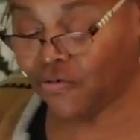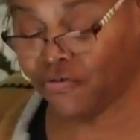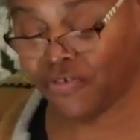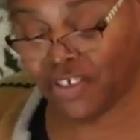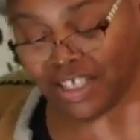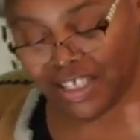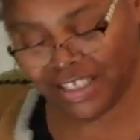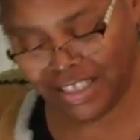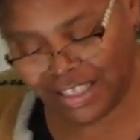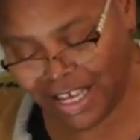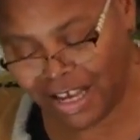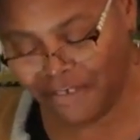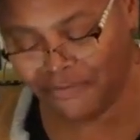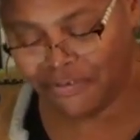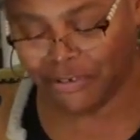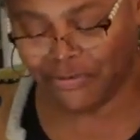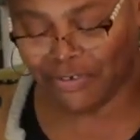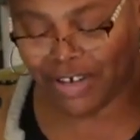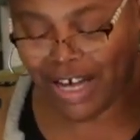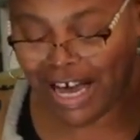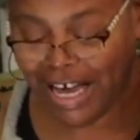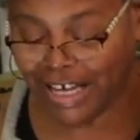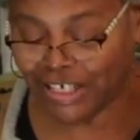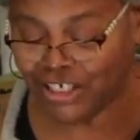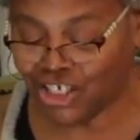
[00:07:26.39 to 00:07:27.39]
For the love of
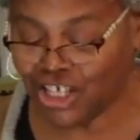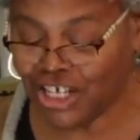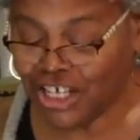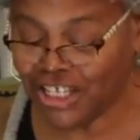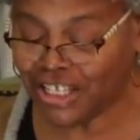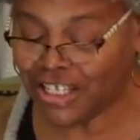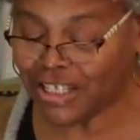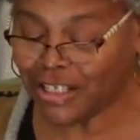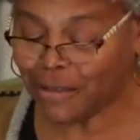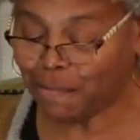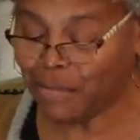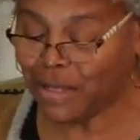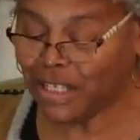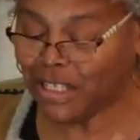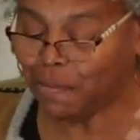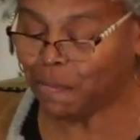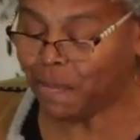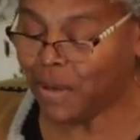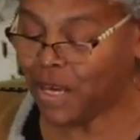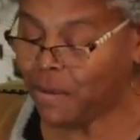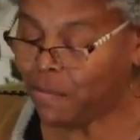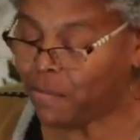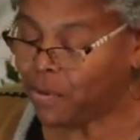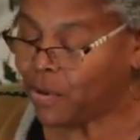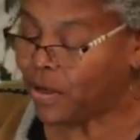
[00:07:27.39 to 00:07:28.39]
God, Jesus meets
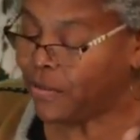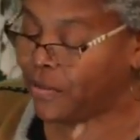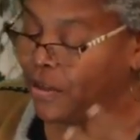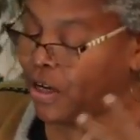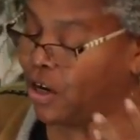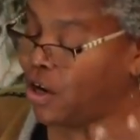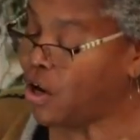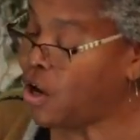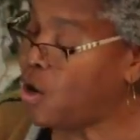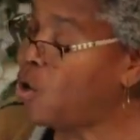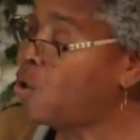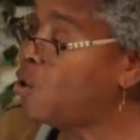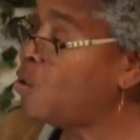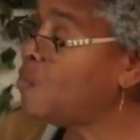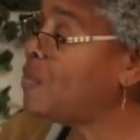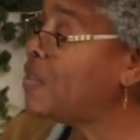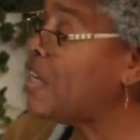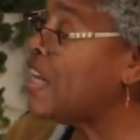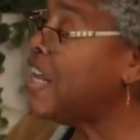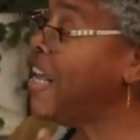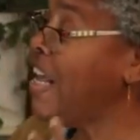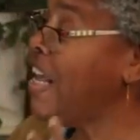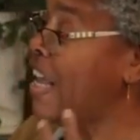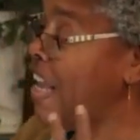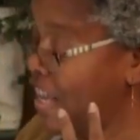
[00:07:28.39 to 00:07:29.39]
people in their homes
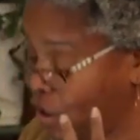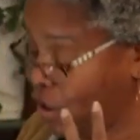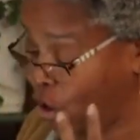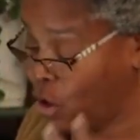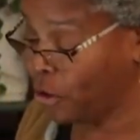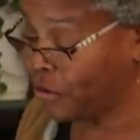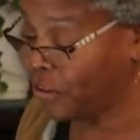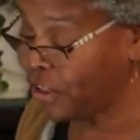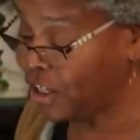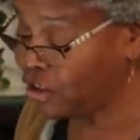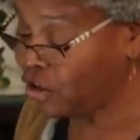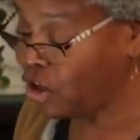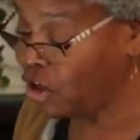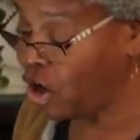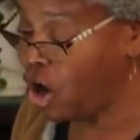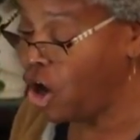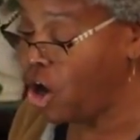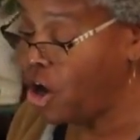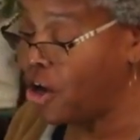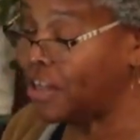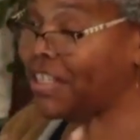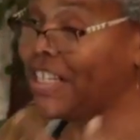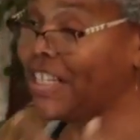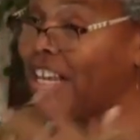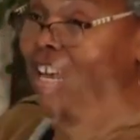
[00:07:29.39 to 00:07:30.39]
and on their
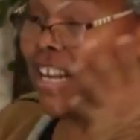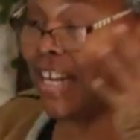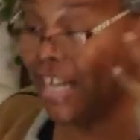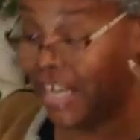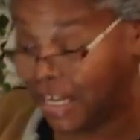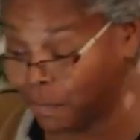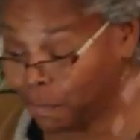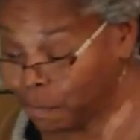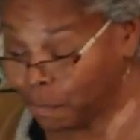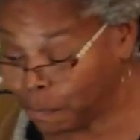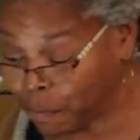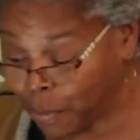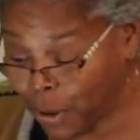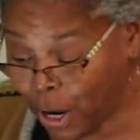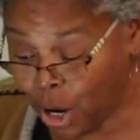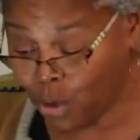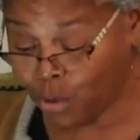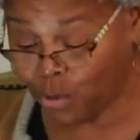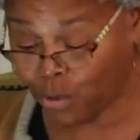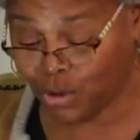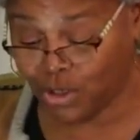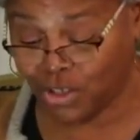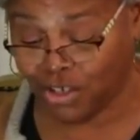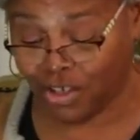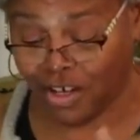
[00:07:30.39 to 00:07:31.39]
lawns and in
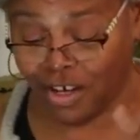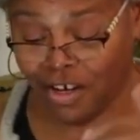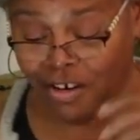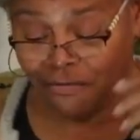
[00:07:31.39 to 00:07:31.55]
boats.